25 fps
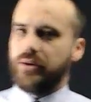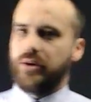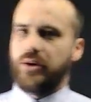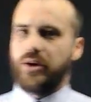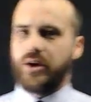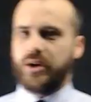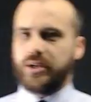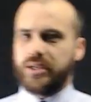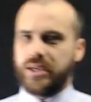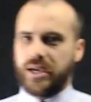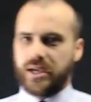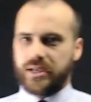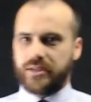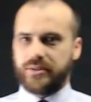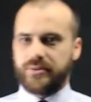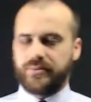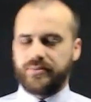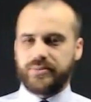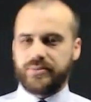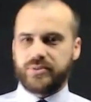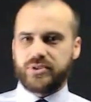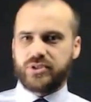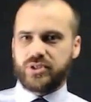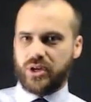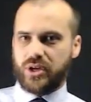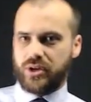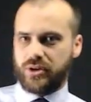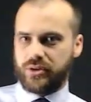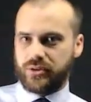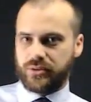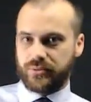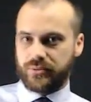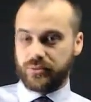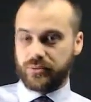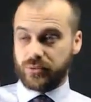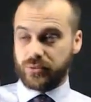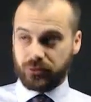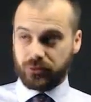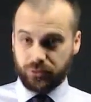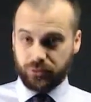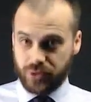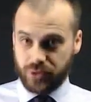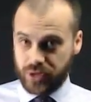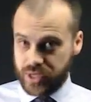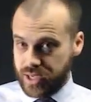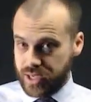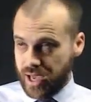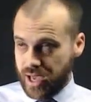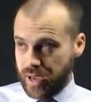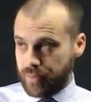Okay, so
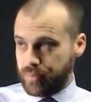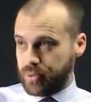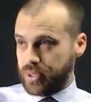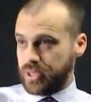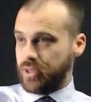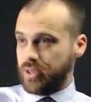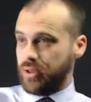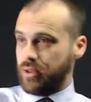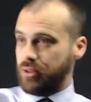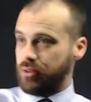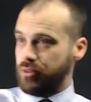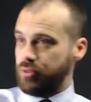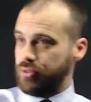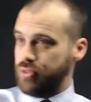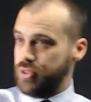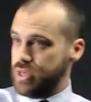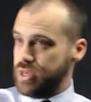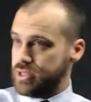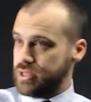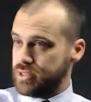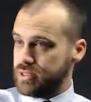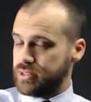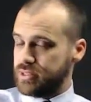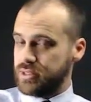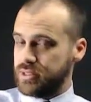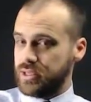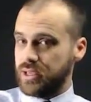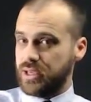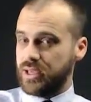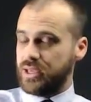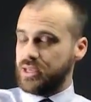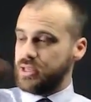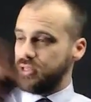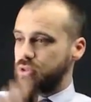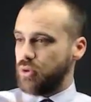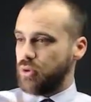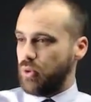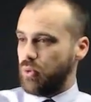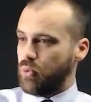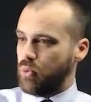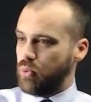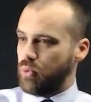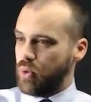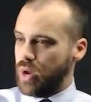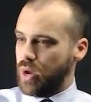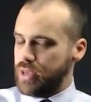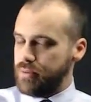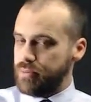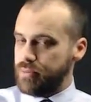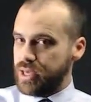recapping, this is
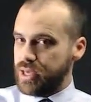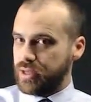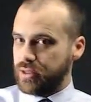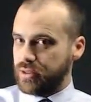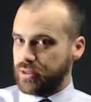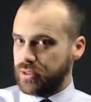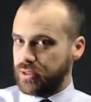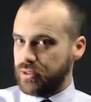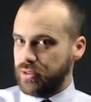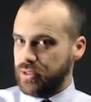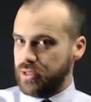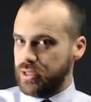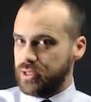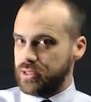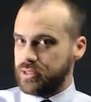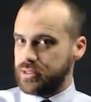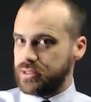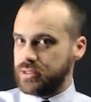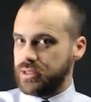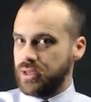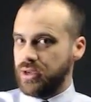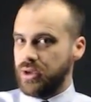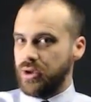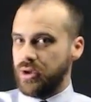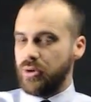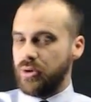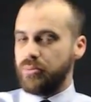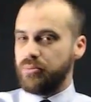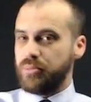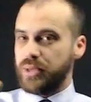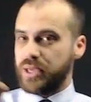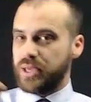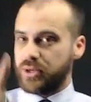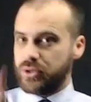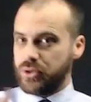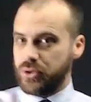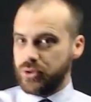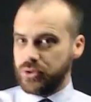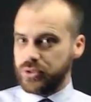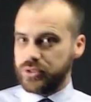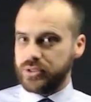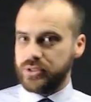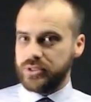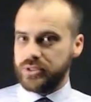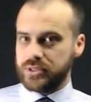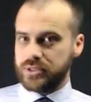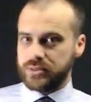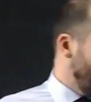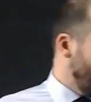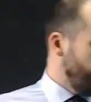way better than this
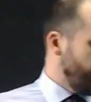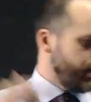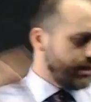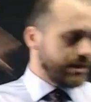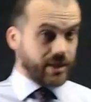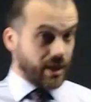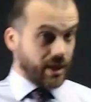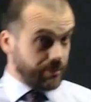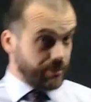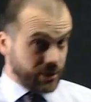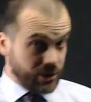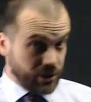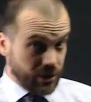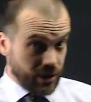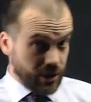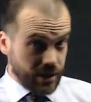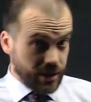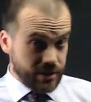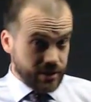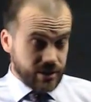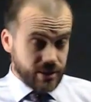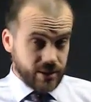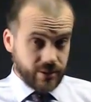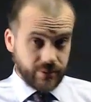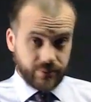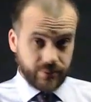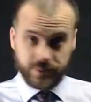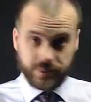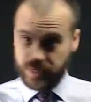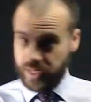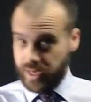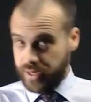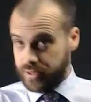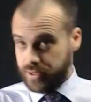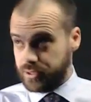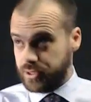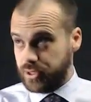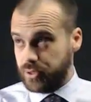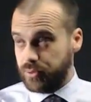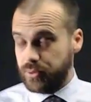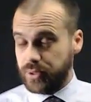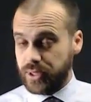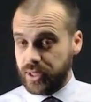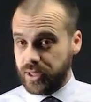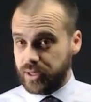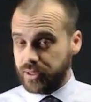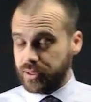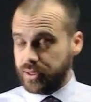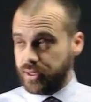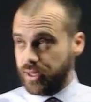because subitizing, counting
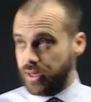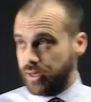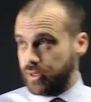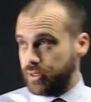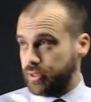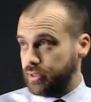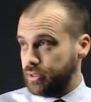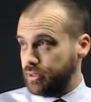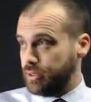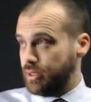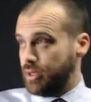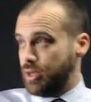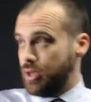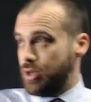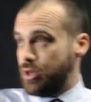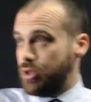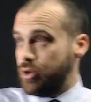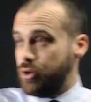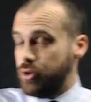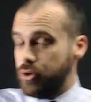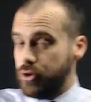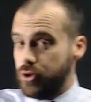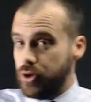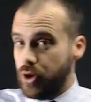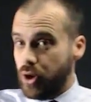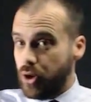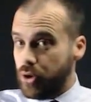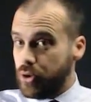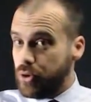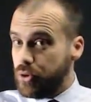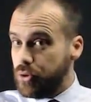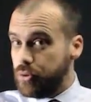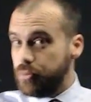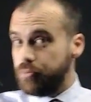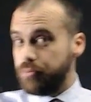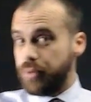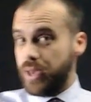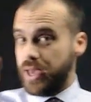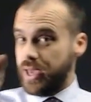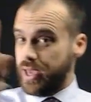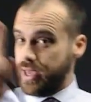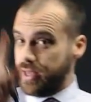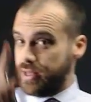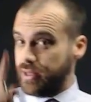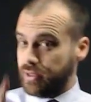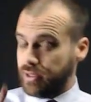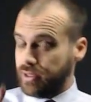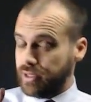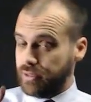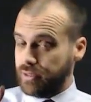without counting, no
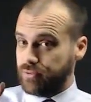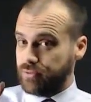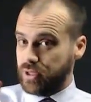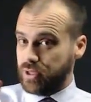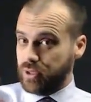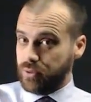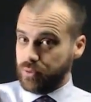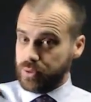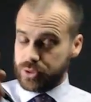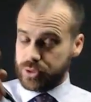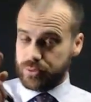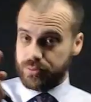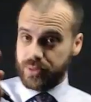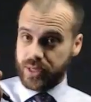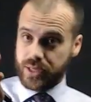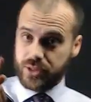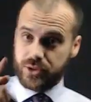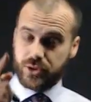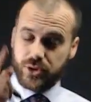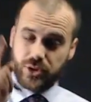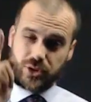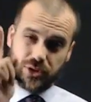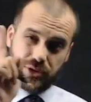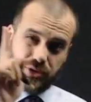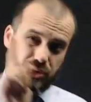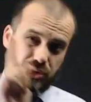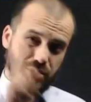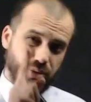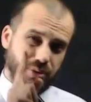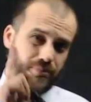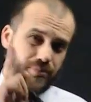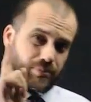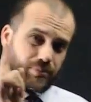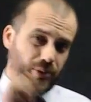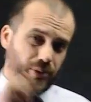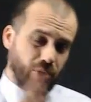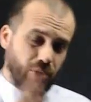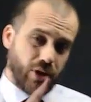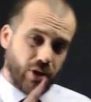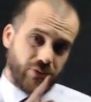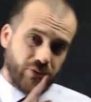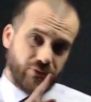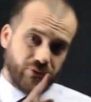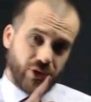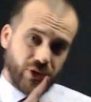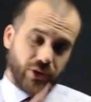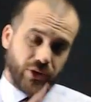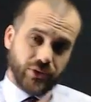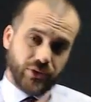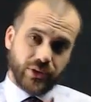pen lifting, which means you can do it
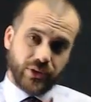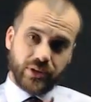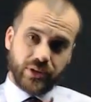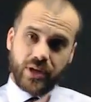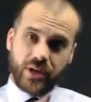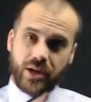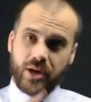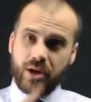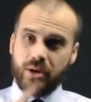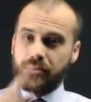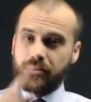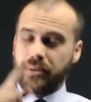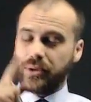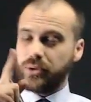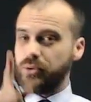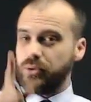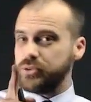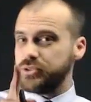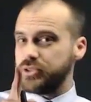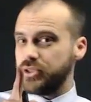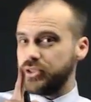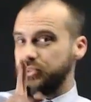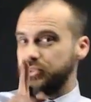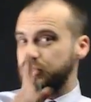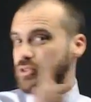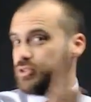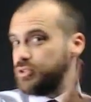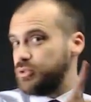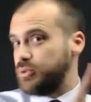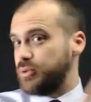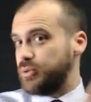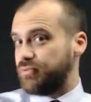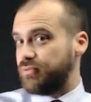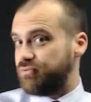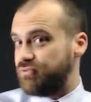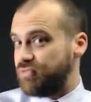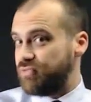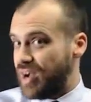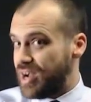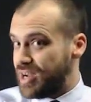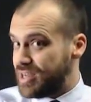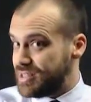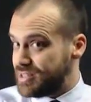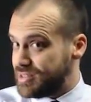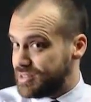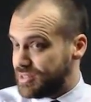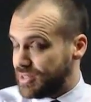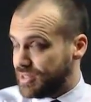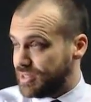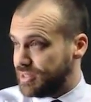blindfolded, but also you can do it
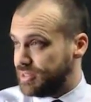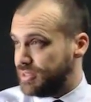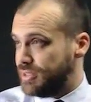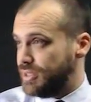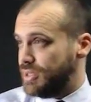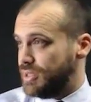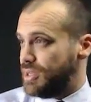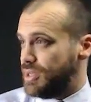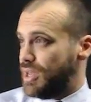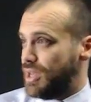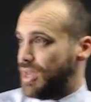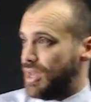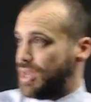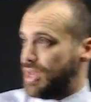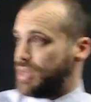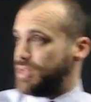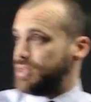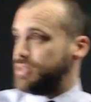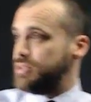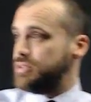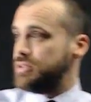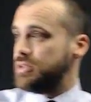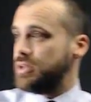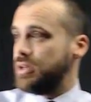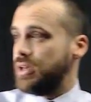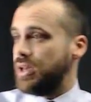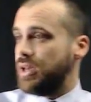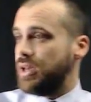faster, and